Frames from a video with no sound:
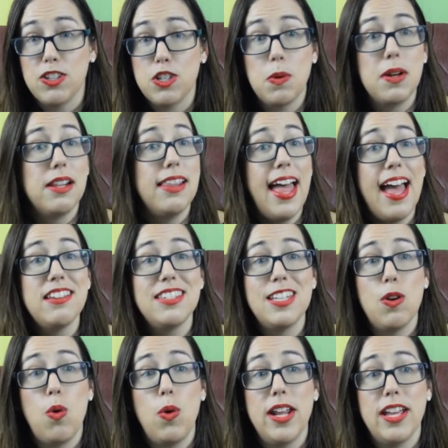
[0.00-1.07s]
So it allows
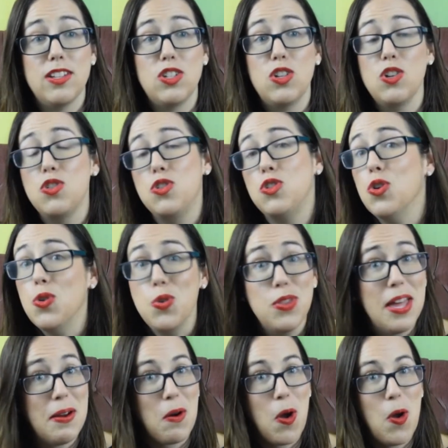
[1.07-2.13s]
the audience to do
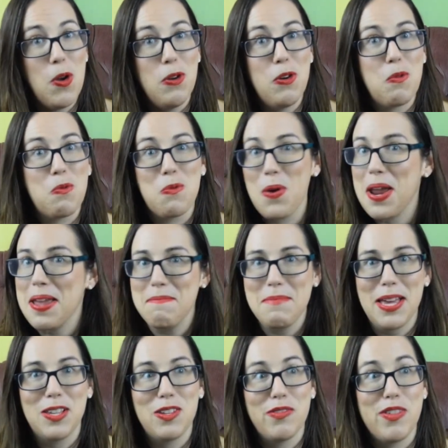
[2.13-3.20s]
their own
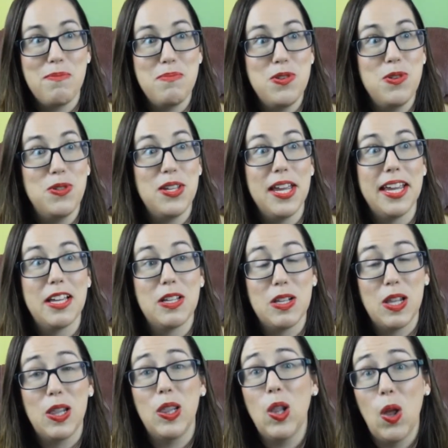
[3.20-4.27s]
remix of the music.
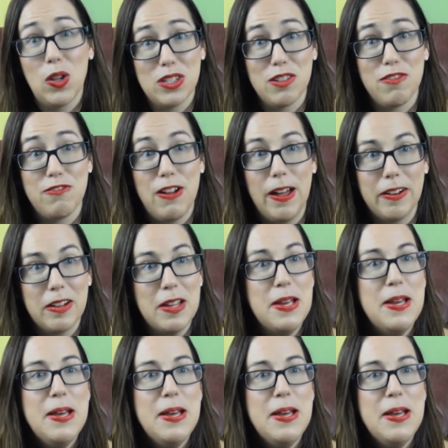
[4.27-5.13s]
Lots of fun.